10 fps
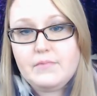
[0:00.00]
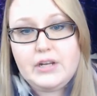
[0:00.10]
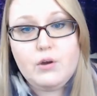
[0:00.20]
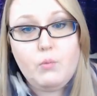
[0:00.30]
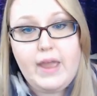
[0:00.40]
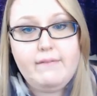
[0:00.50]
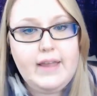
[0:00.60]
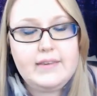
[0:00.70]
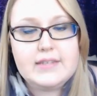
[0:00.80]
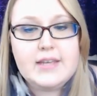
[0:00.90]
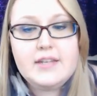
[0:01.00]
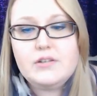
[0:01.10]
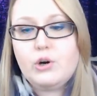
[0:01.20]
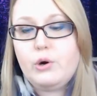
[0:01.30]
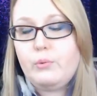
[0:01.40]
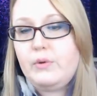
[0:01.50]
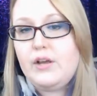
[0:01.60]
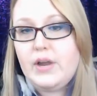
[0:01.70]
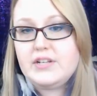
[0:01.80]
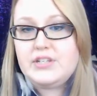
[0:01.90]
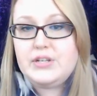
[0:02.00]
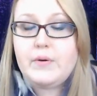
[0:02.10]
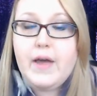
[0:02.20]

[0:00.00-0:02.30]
you know, wavelength as us, or are we going to